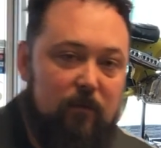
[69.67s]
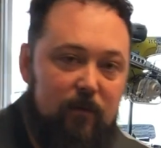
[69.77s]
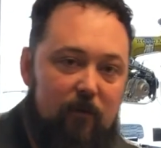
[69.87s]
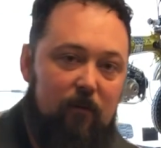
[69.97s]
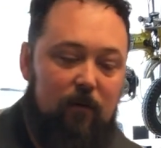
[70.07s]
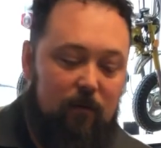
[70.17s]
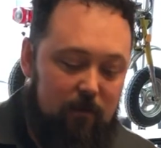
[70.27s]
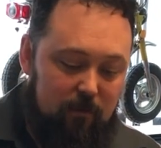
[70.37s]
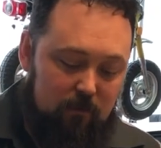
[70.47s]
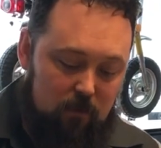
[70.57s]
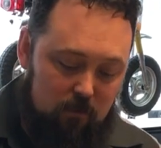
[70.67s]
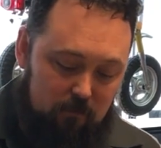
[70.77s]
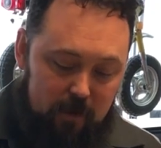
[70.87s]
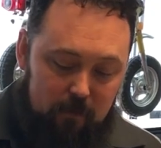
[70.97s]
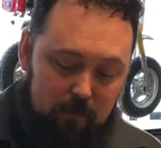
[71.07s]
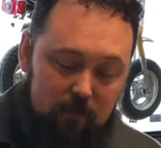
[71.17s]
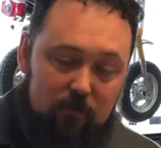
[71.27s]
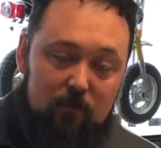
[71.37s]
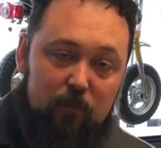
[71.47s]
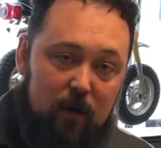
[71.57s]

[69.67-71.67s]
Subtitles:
So you can find this